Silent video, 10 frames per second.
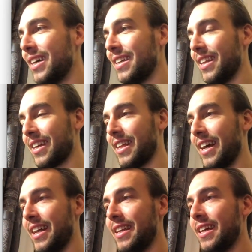Look at
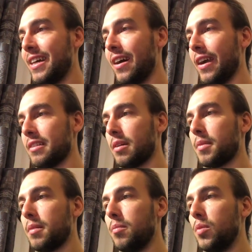that. All right, so I'm
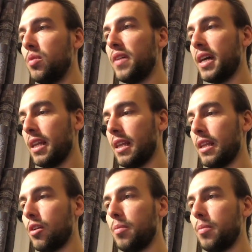going to move it a little